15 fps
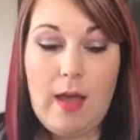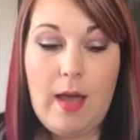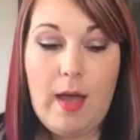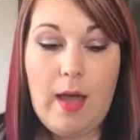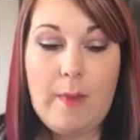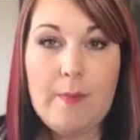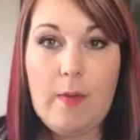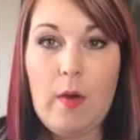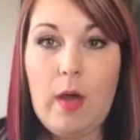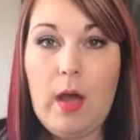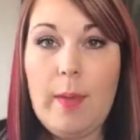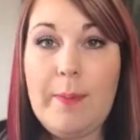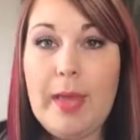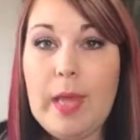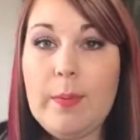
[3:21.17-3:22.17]

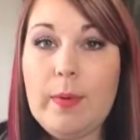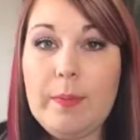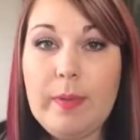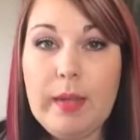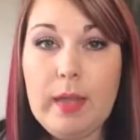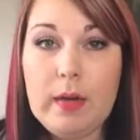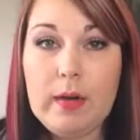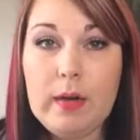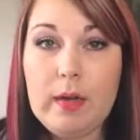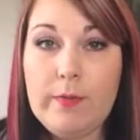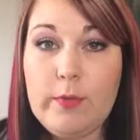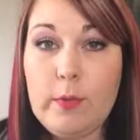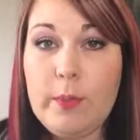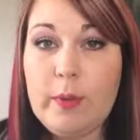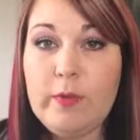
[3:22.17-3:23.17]
a paper planner
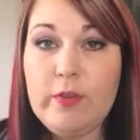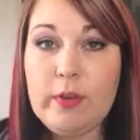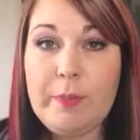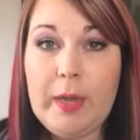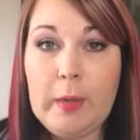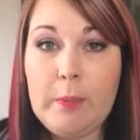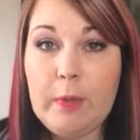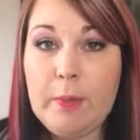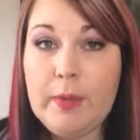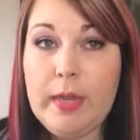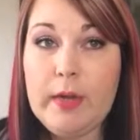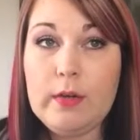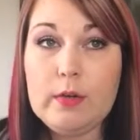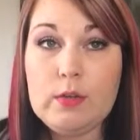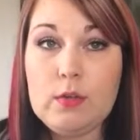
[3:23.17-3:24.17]
if you prefer paper
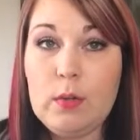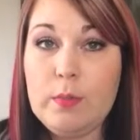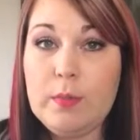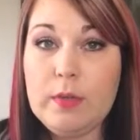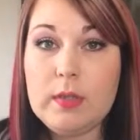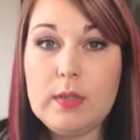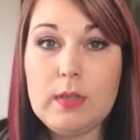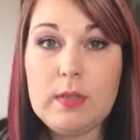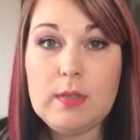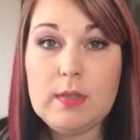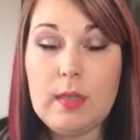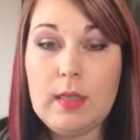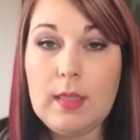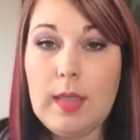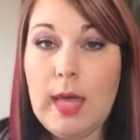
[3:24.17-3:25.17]
planners, notebooks, things
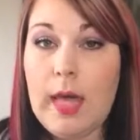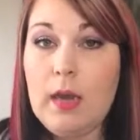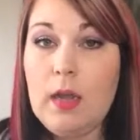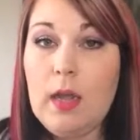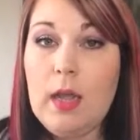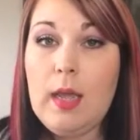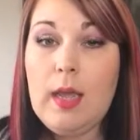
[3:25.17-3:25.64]
like that.